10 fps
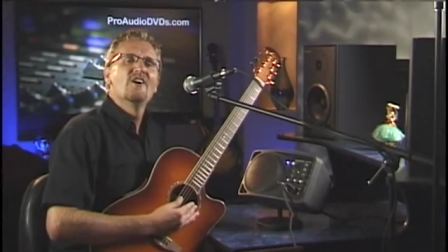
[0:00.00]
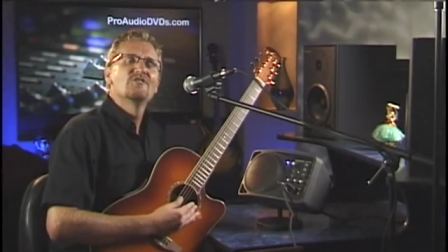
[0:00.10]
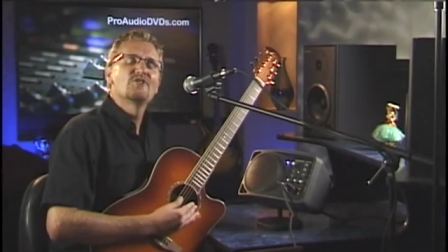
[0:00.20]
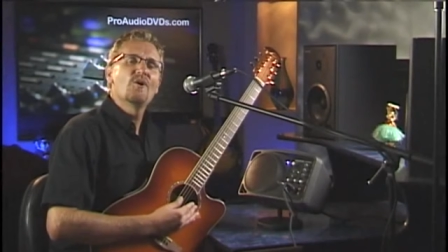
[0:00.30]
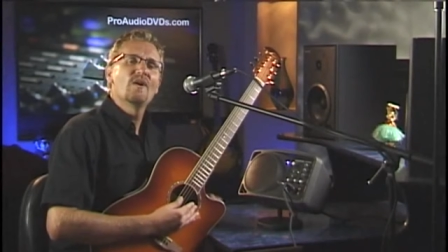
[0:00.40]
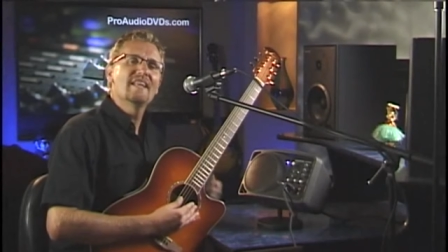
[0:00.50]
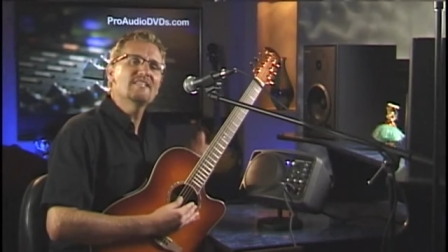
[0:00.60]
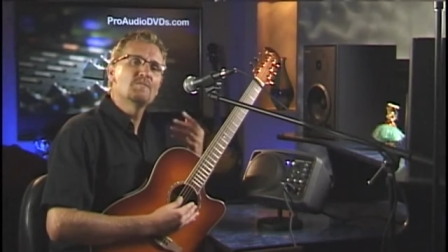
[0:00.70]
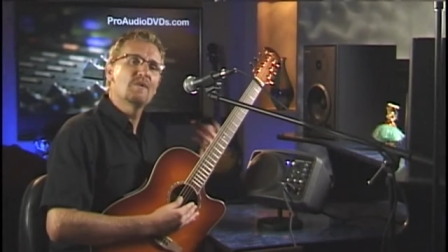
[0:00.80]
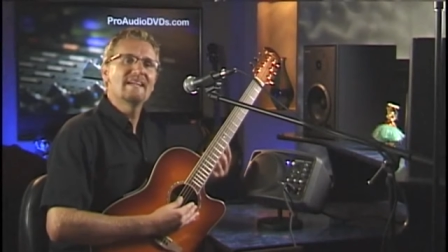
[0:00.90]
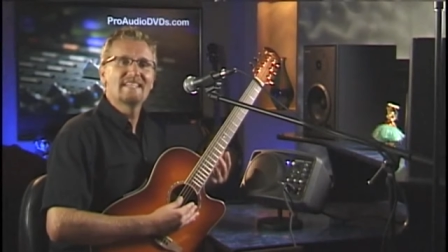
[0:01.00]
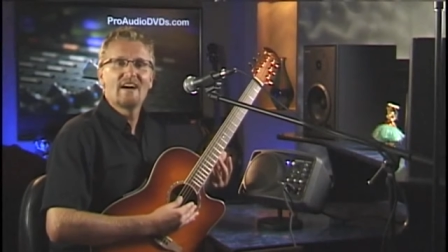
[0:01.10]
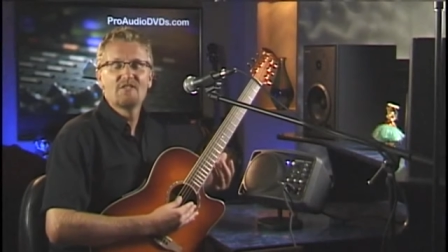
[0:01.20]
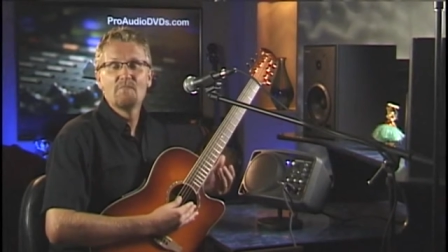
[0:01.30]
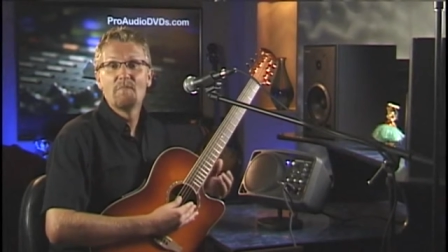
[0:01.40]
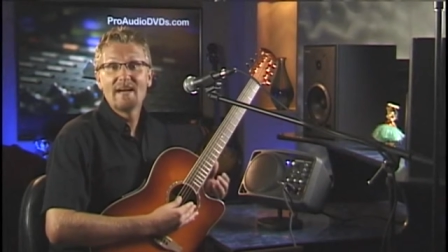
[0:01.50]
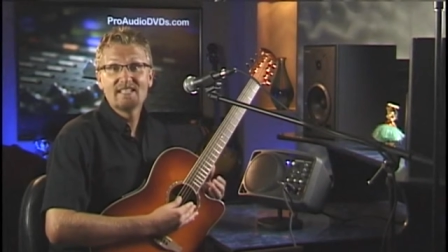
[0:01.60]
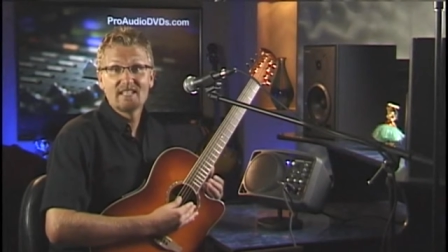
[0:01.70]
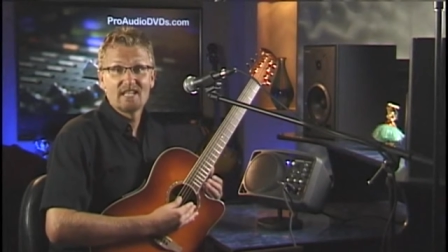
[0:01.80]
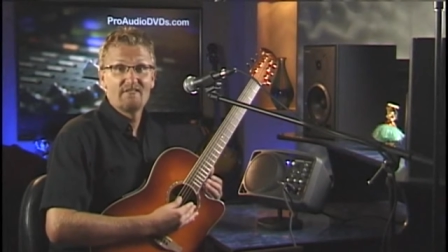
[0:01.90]
So let's break down the
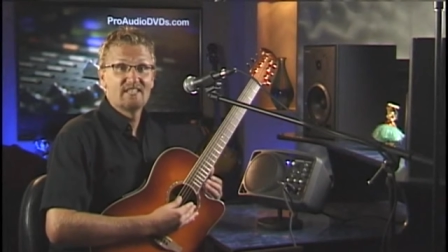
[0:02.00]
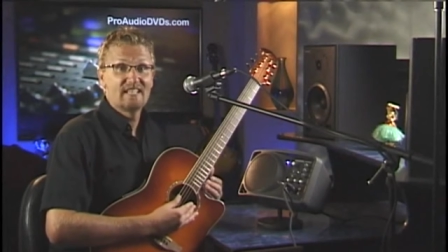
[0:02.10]
basics of a